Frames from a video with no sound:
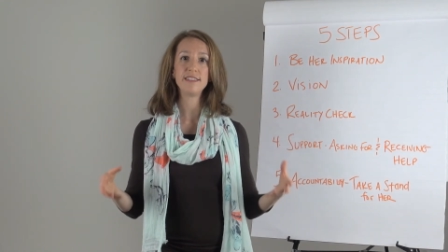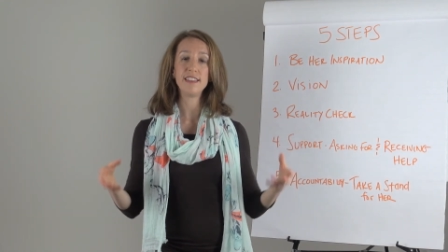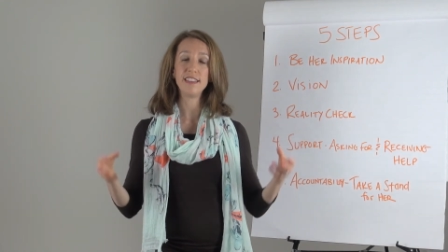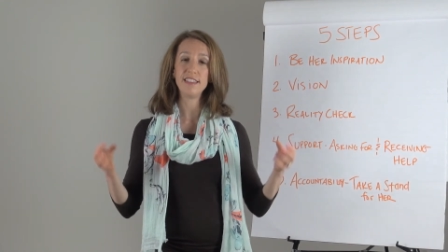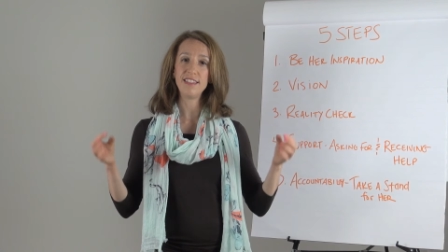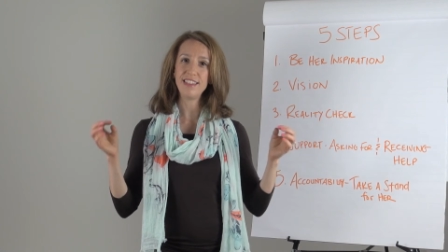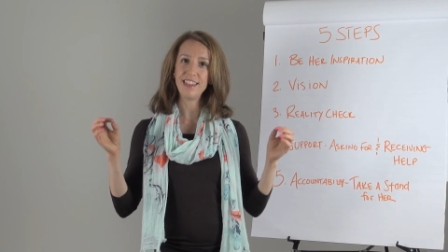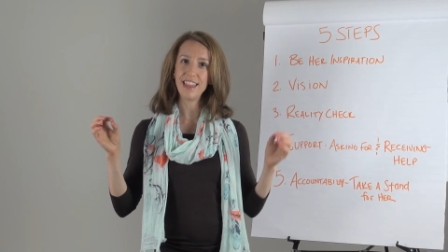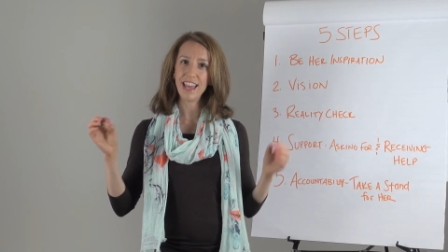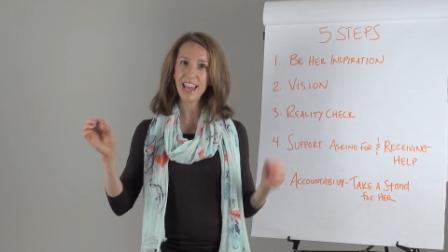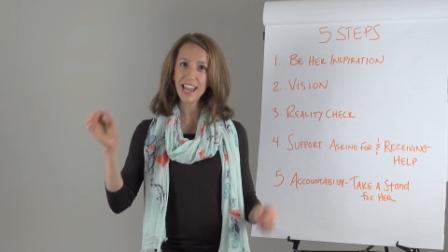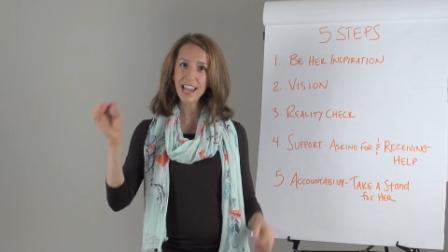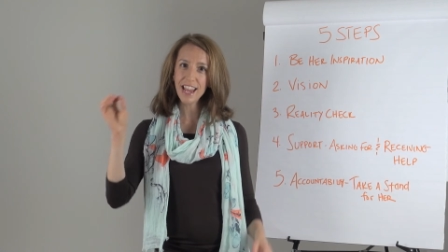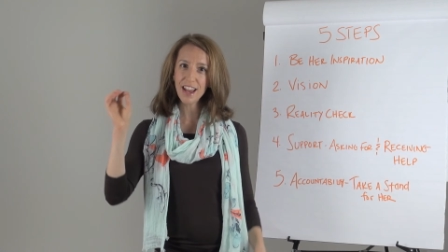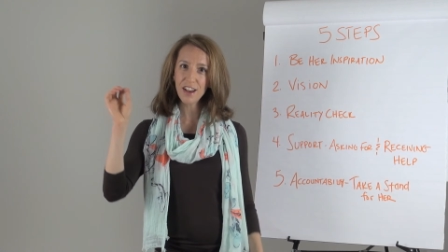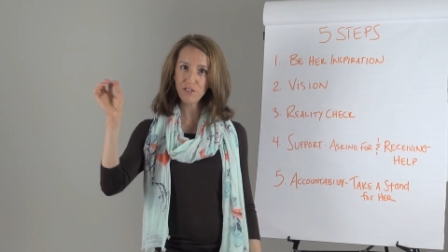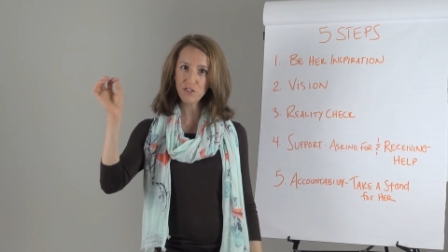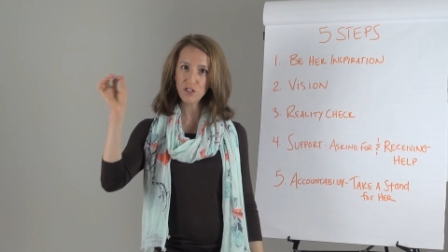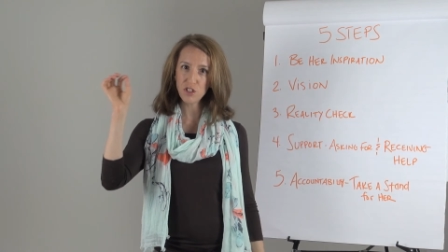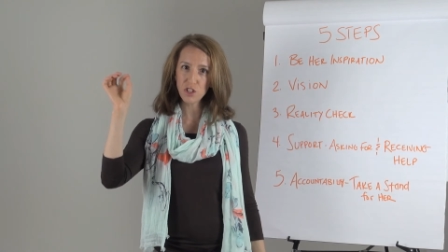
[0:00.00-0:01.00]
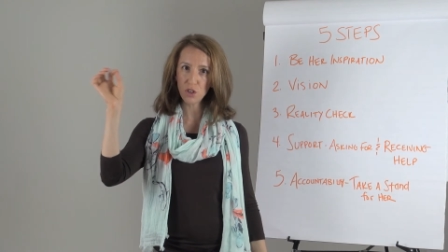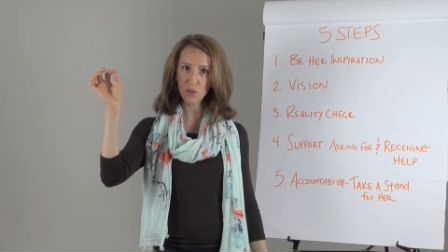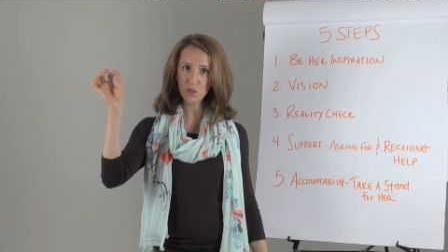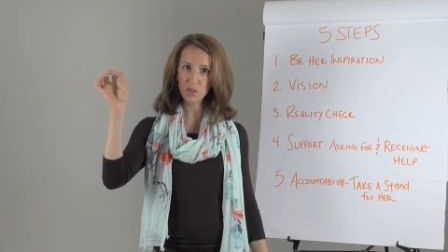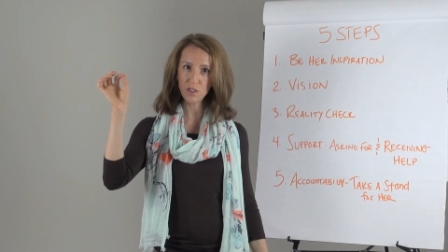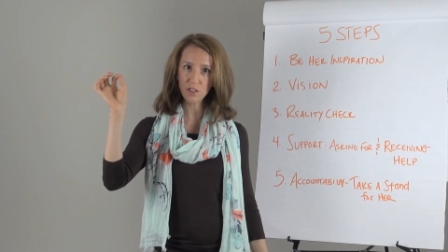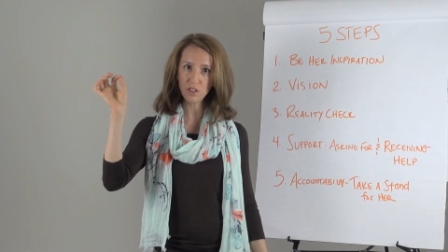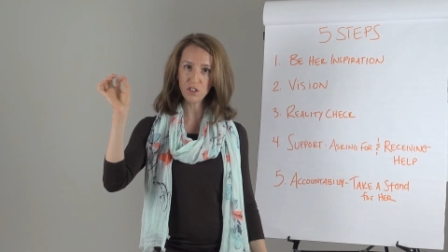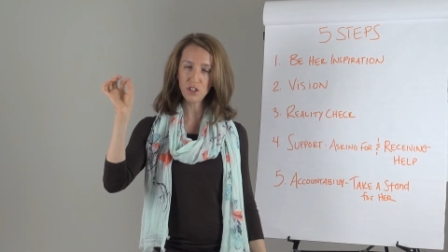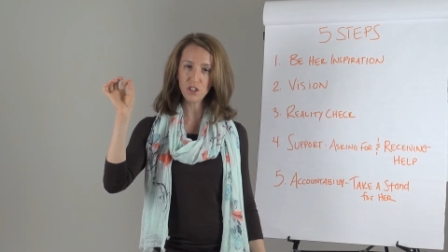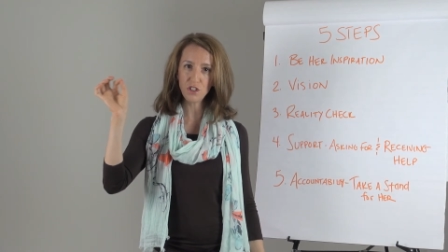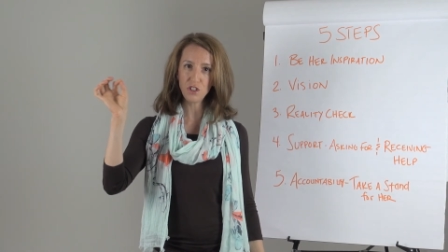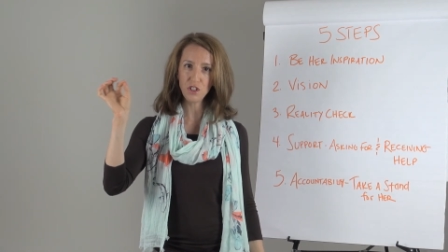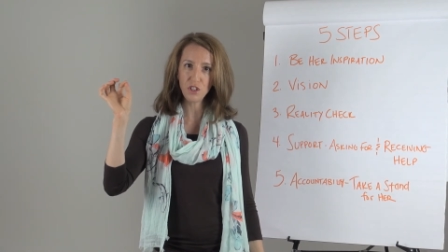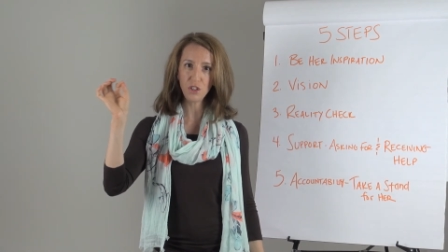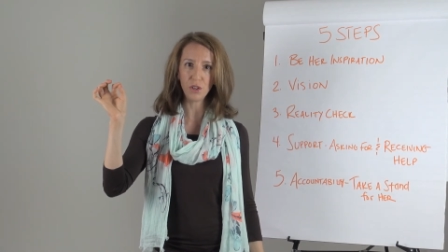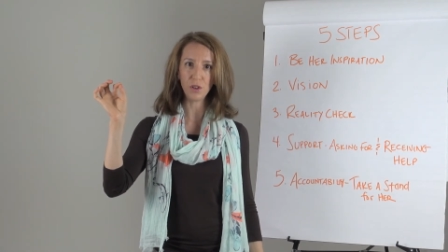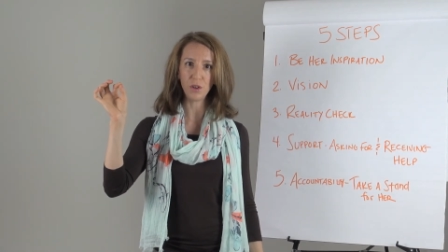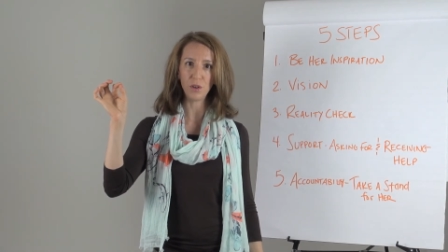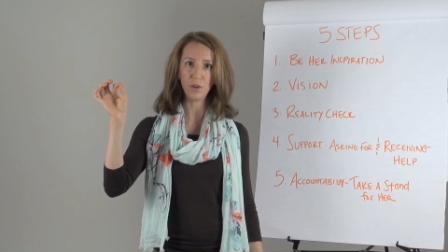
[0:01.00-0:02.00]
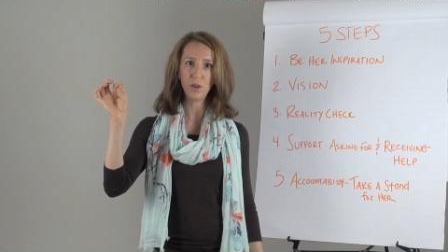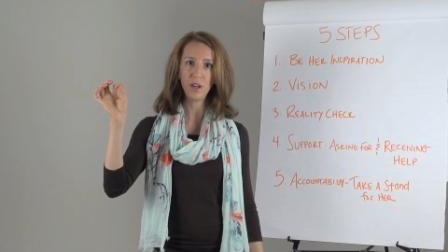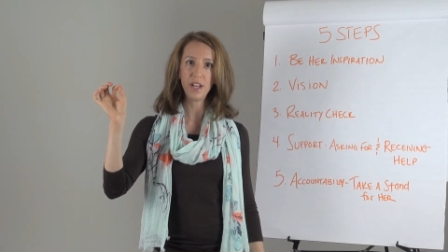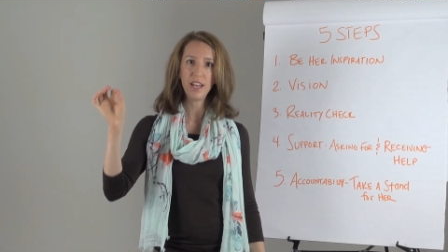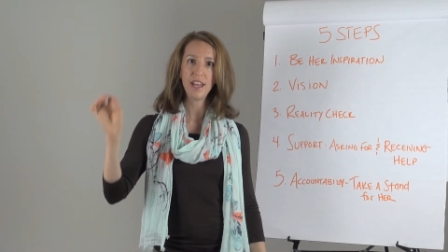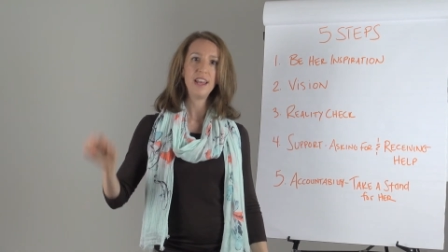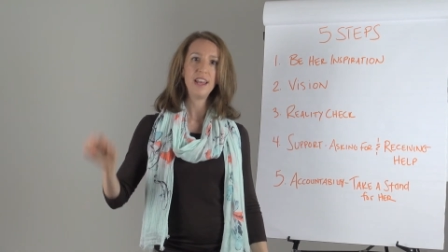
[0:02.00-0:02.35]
that they have chosen to do